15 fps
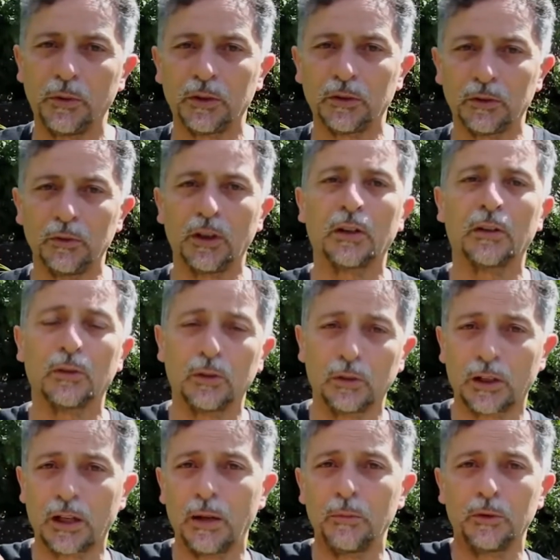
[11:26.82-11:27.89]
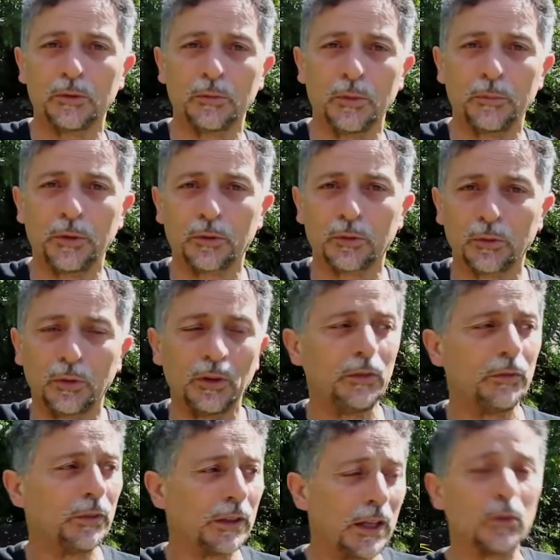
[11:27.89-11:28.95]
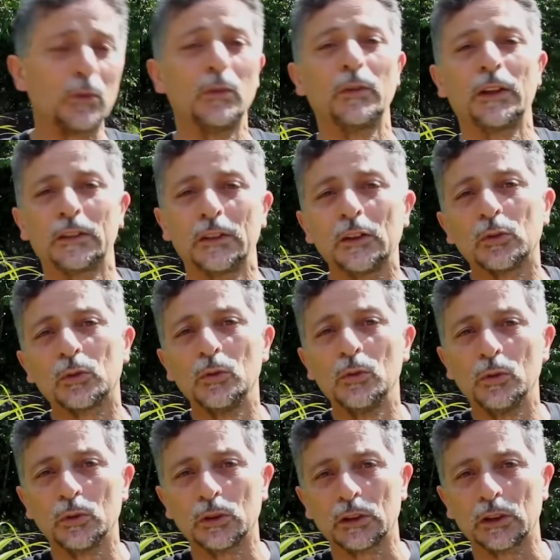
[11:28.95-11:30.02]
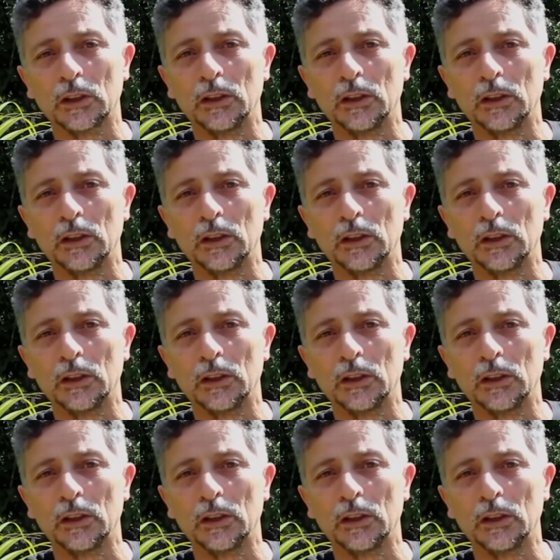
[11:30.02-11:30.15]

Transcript: It's not about laying our hands chatting with someone else.